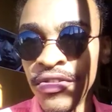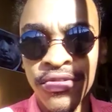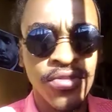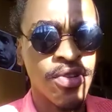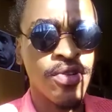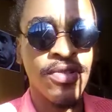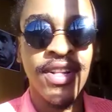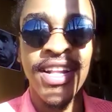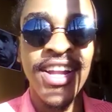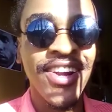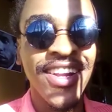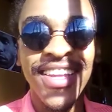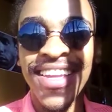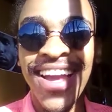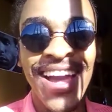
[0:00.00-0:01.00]
So
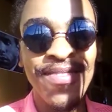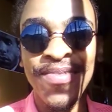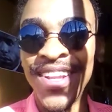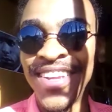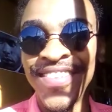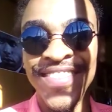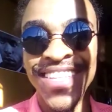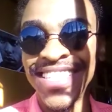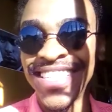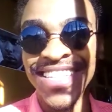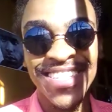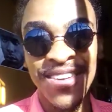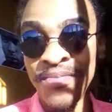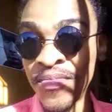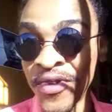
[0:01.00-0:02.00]
clearly I believe these things
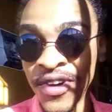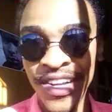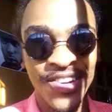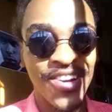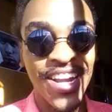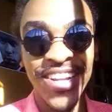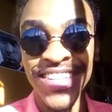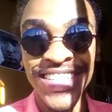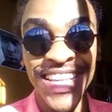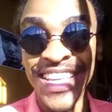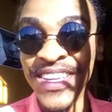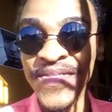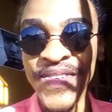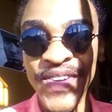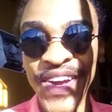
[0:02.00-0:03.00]
are important, right? Because I
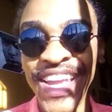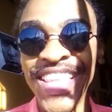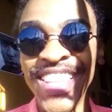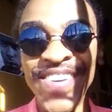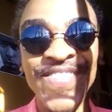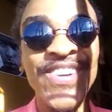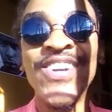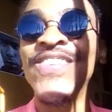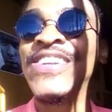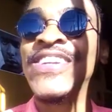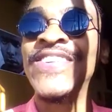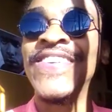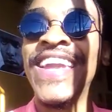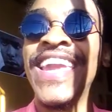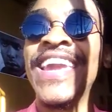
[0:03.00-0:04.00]
keep doing them over and
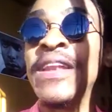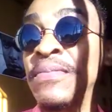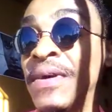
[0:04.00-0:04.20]
over again.